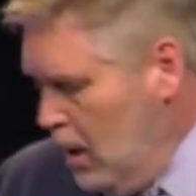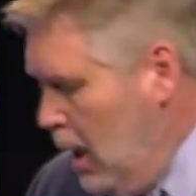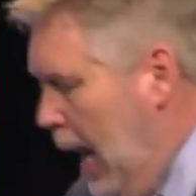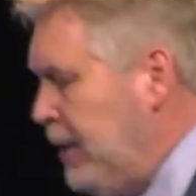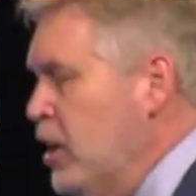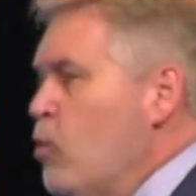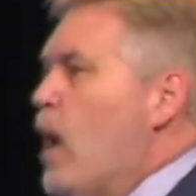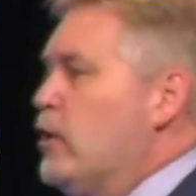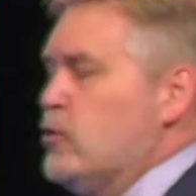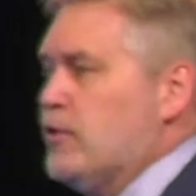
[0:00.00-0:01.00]
I know why
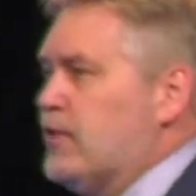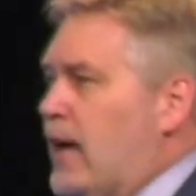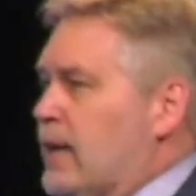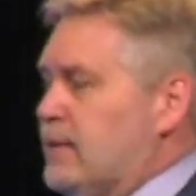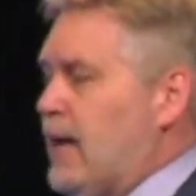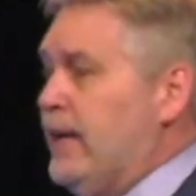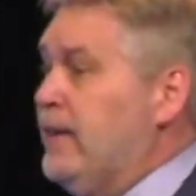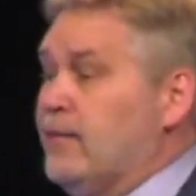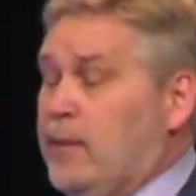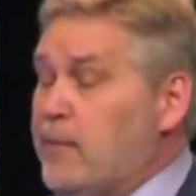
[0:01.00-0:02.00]
you just got excited
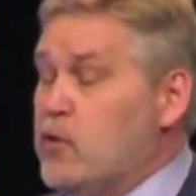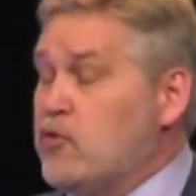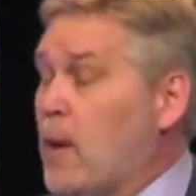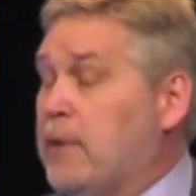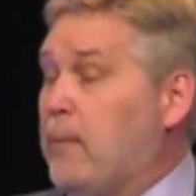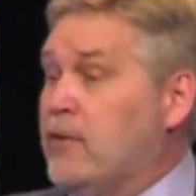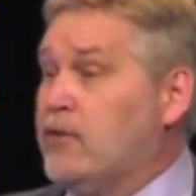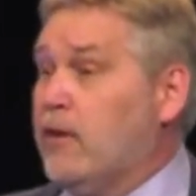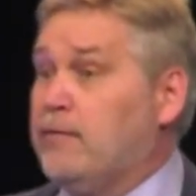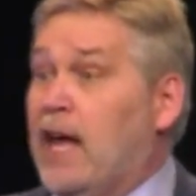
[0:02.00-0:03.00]
and some of you jumped up and
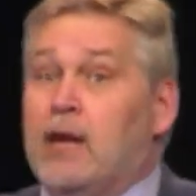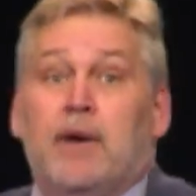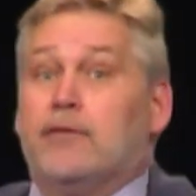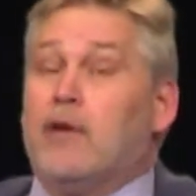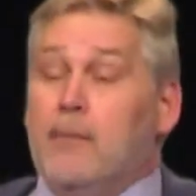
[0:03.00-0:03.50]
started flying bus,